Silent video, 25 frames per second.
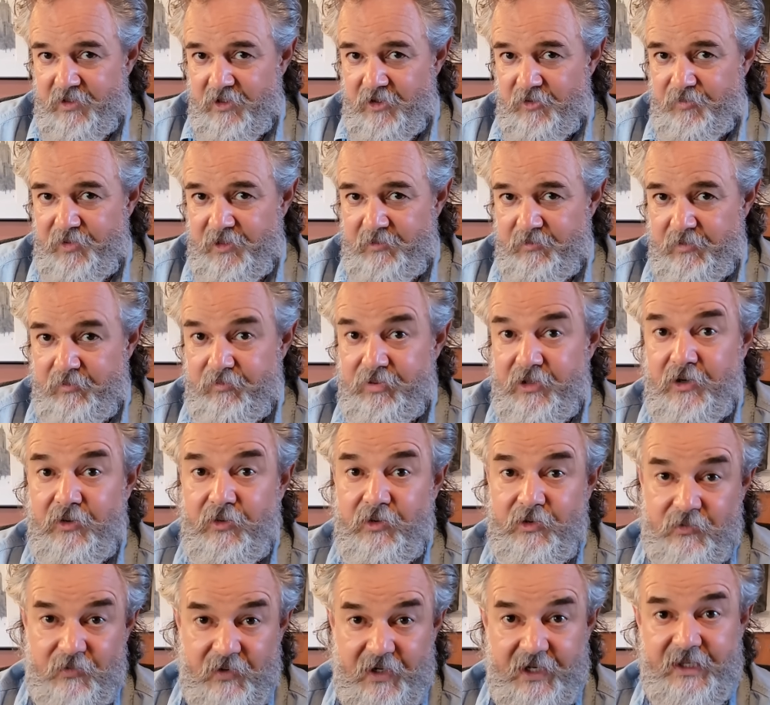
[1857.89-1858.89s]
You know, people
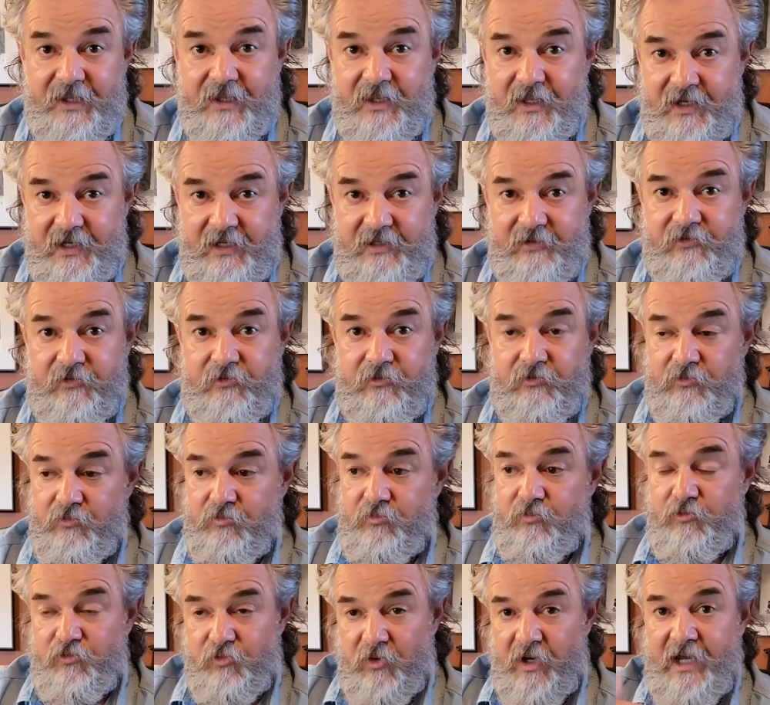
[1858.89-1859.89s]
blowing red lights,
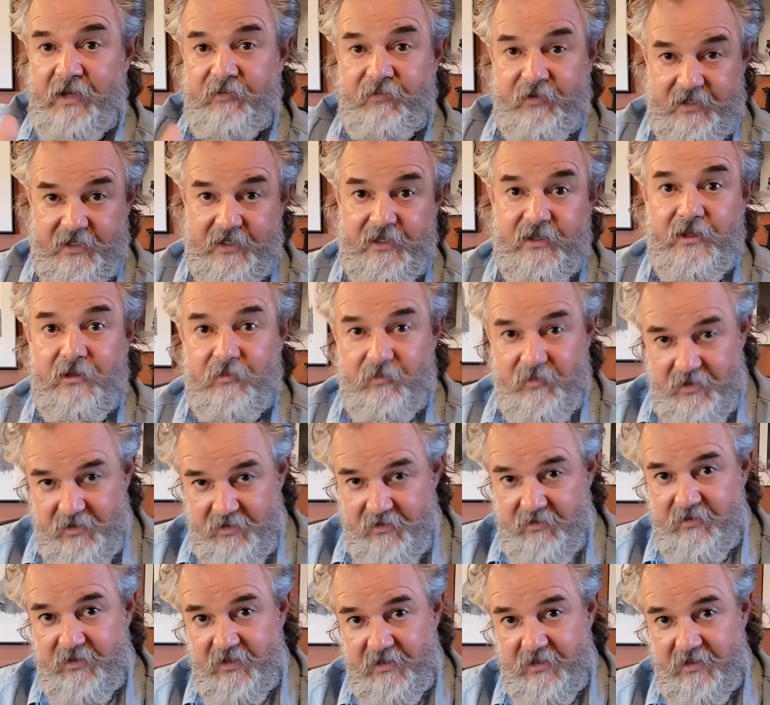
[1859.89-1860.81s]
driving into me,